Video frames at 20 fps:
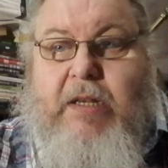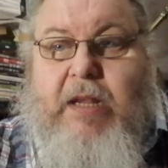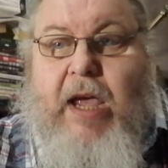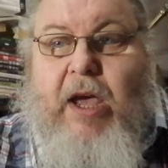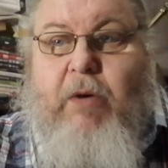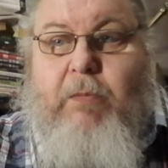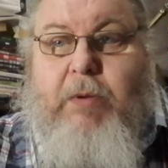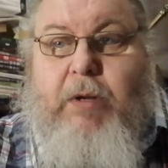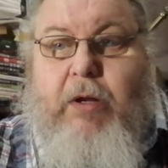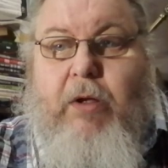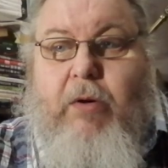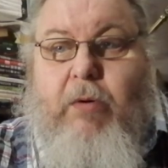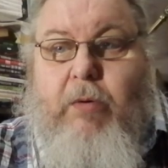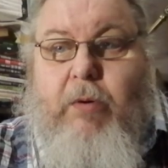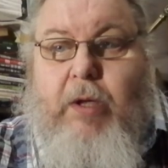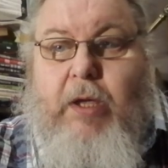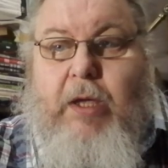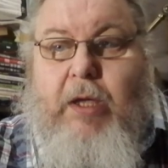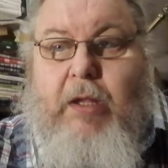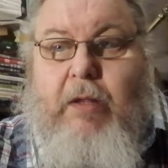down
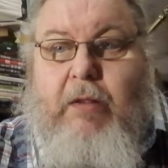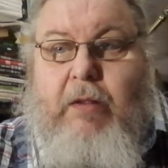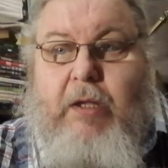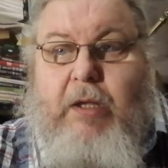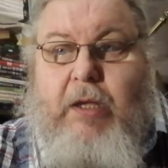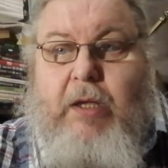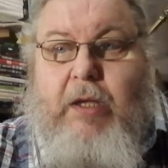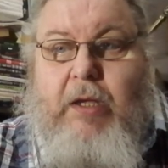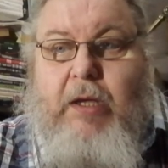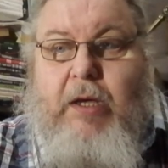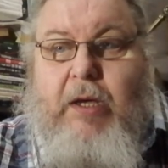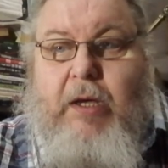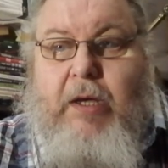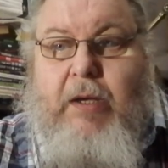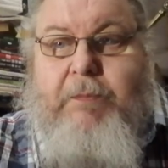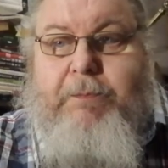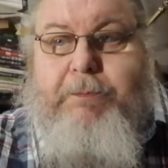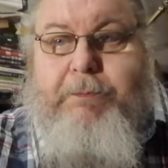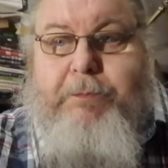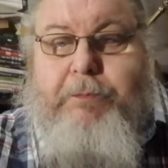below in
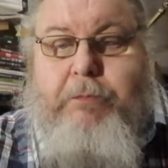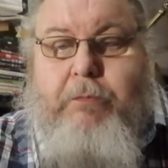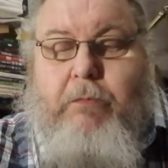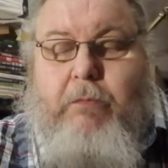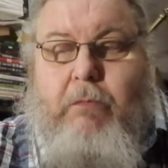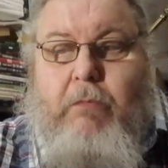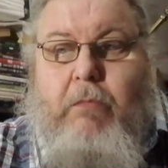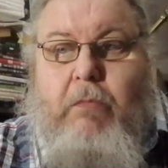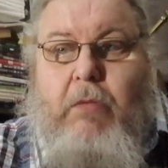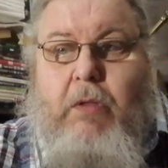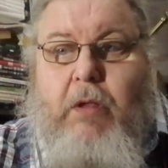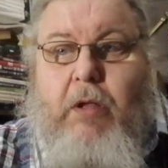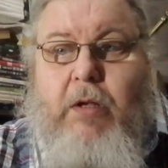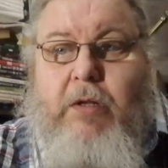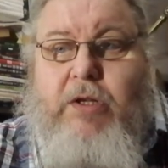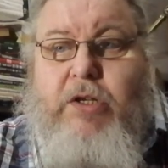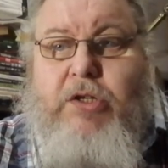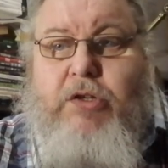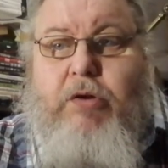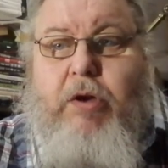the
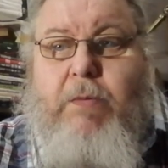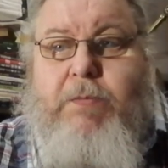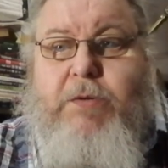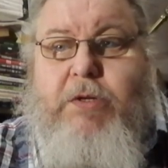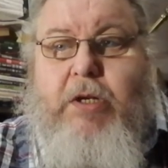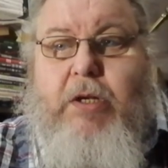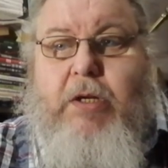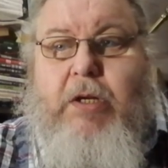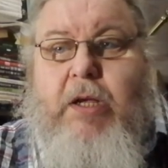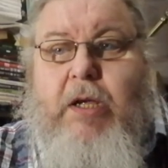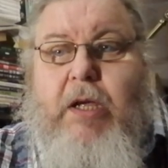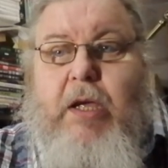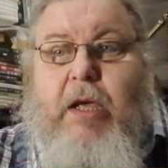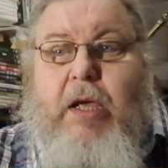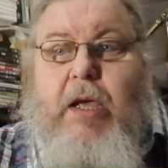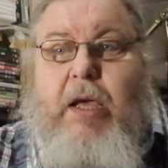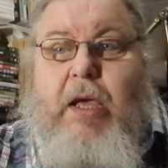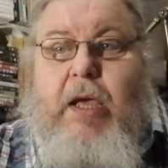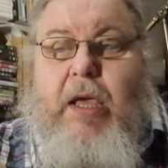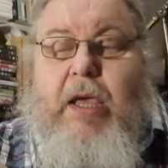description
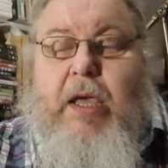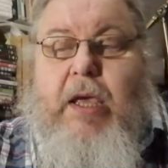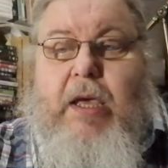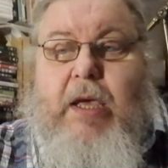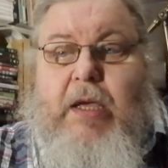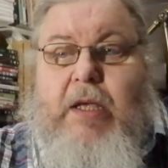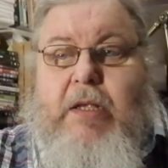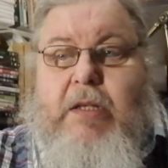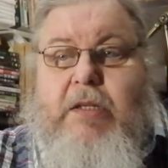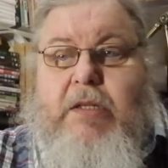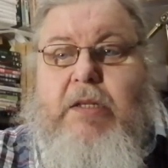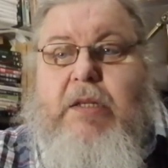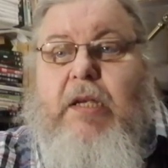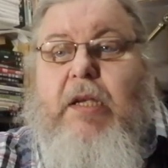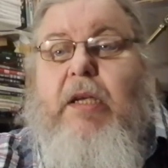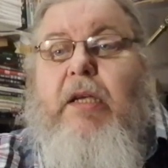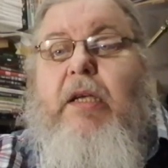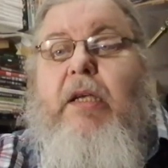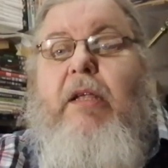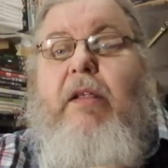is
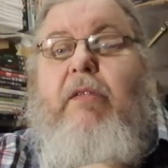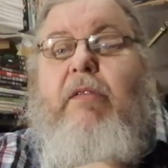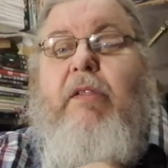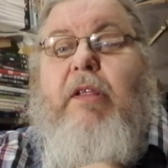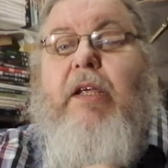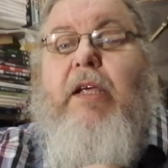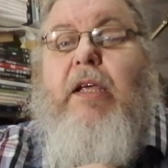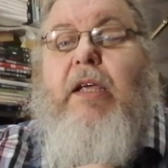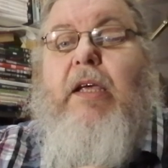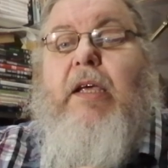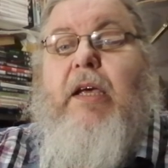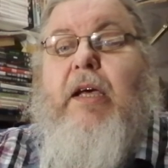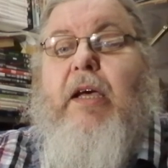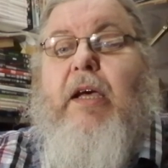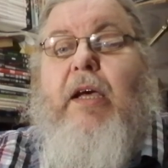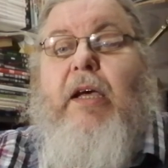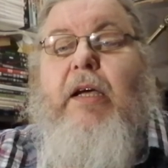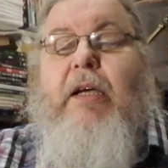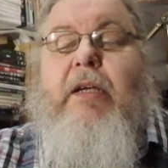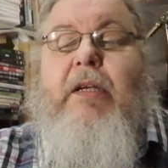
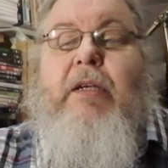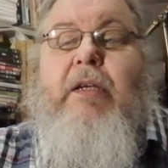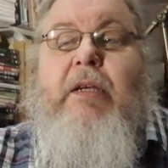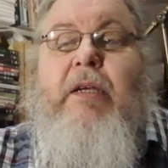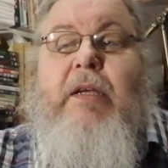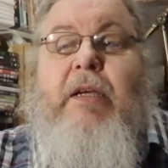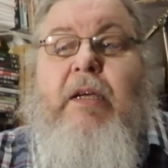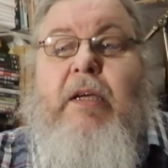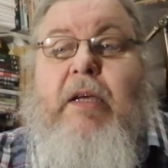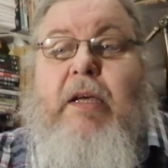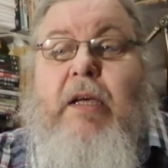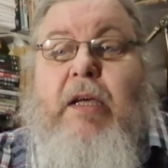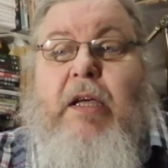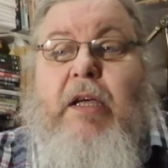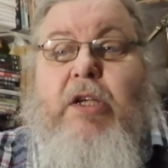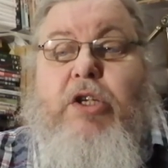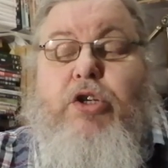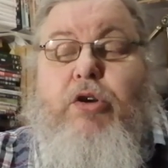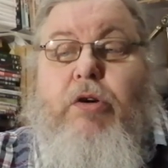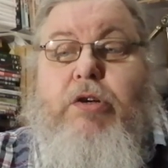the
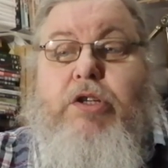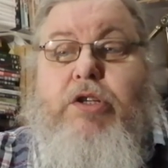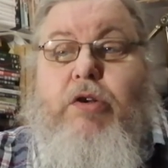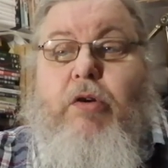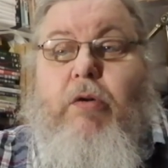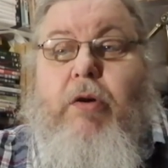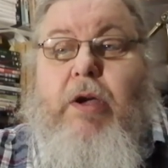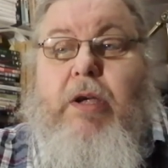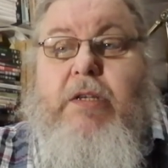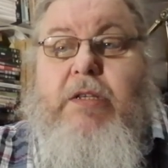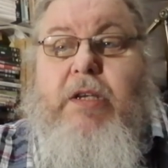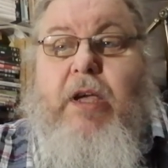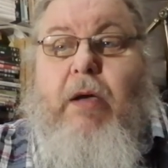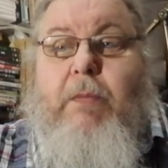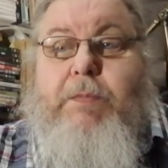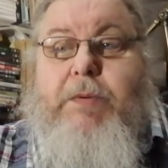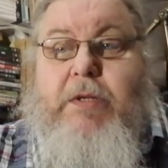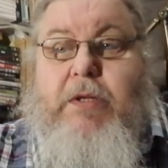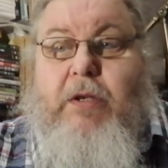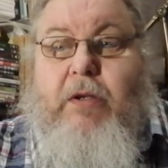short stories
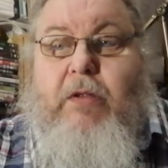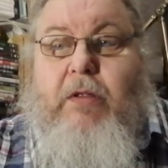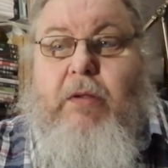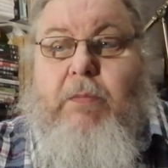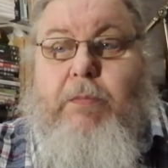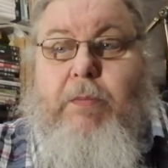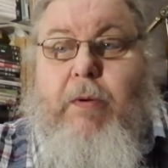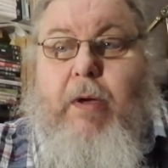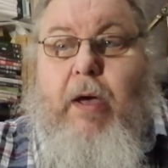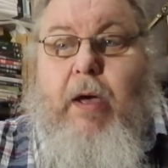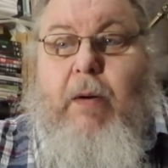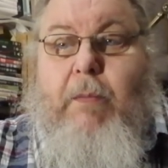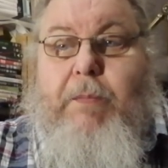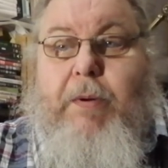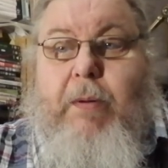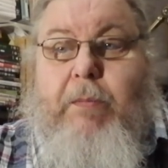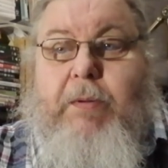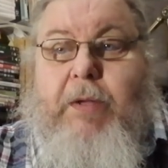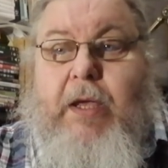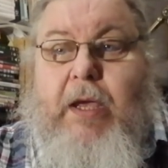up till the
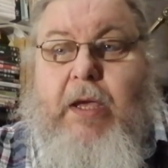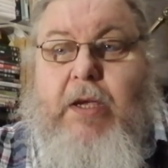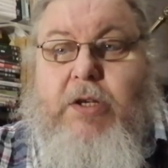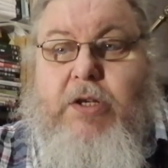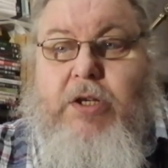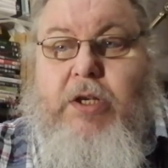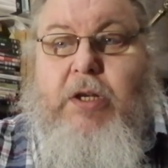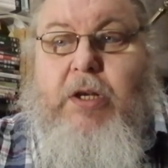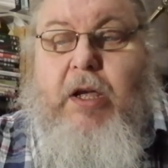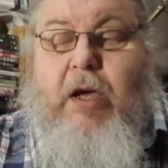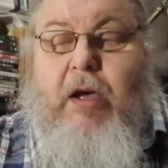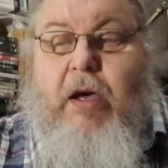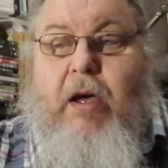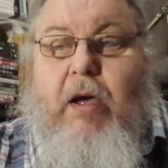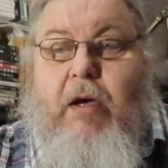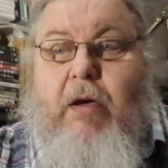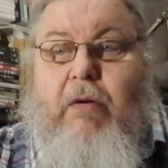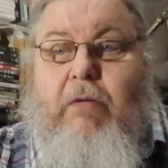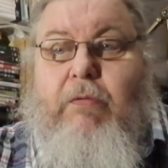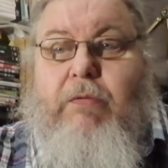publication
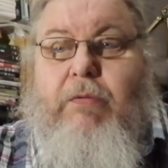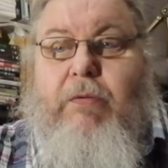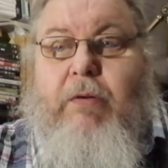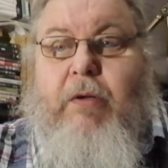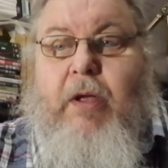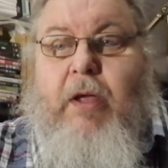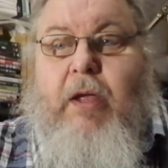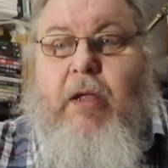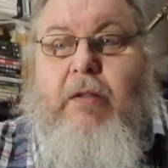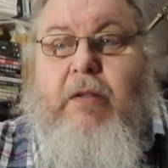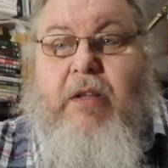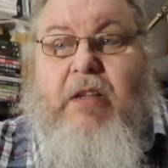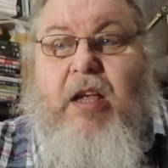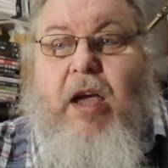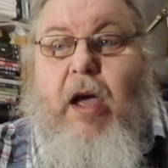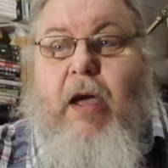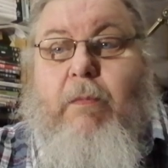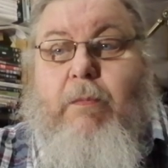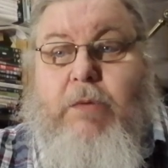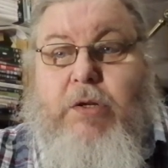of The
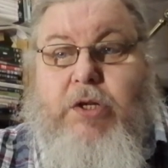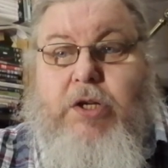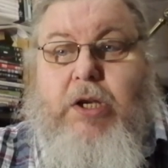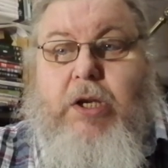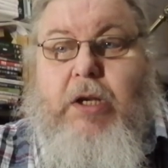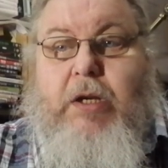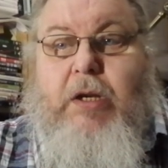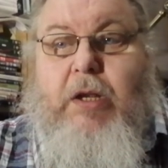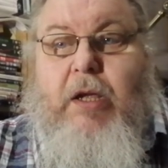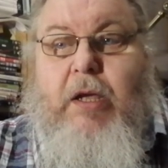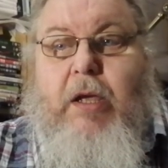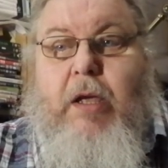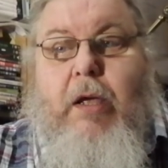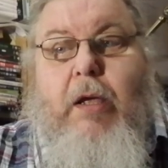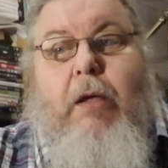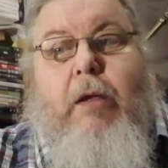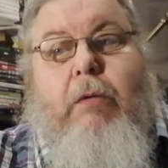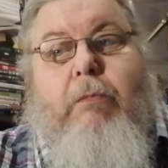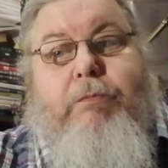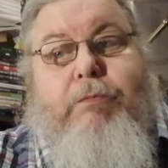Time Machine,
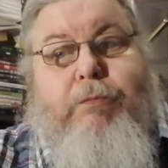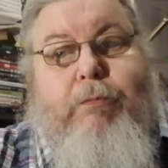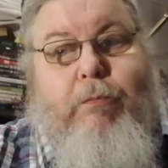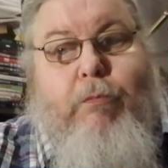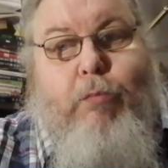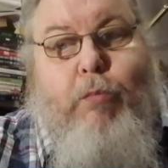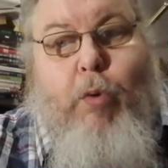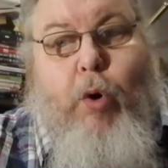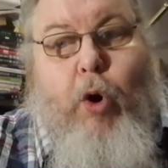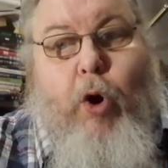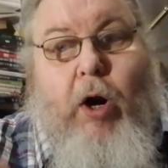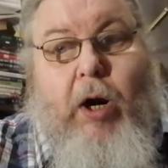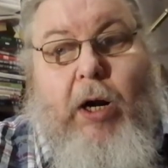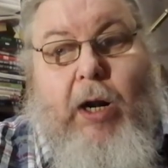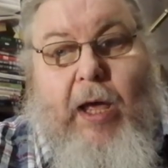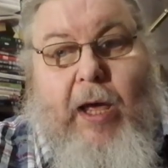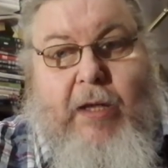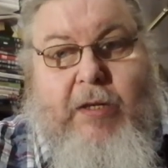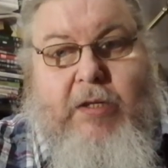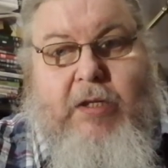more or
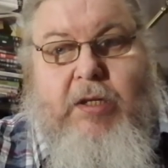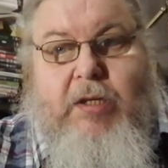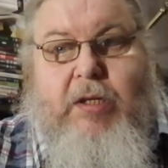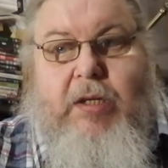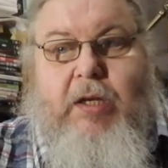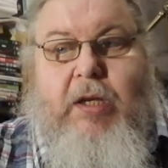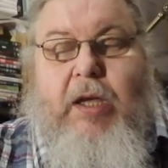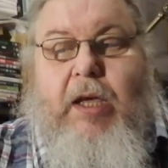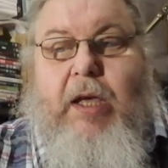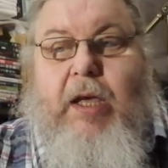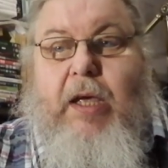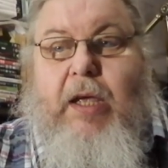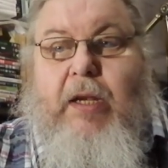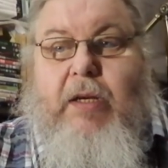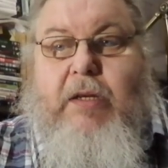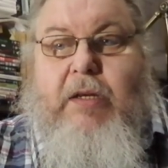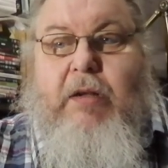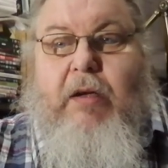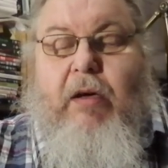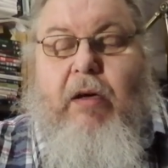less,
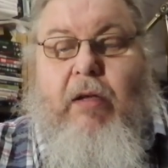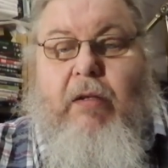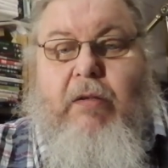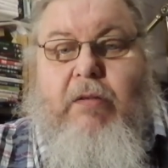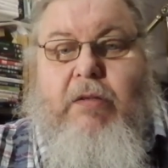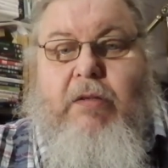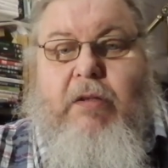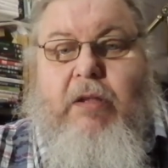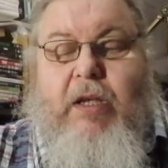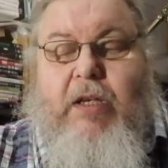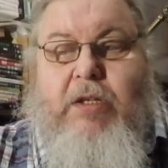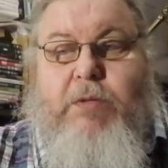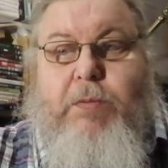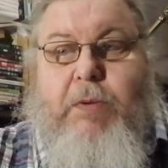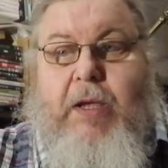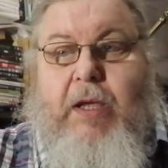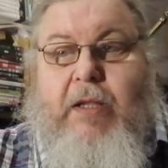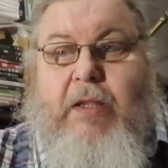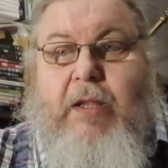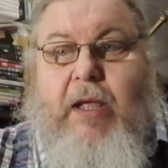and I'll
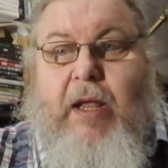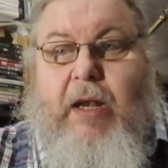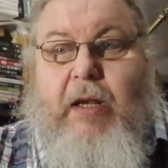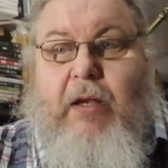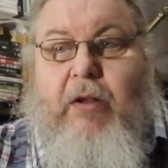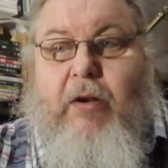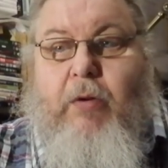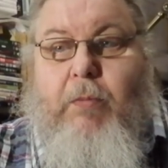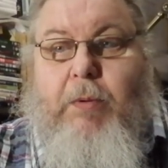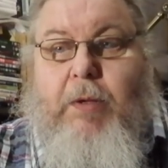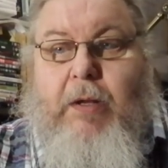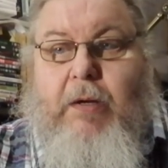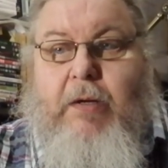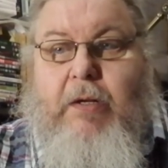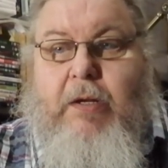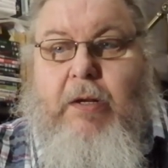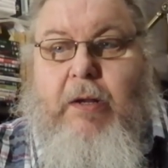explain that a little bit.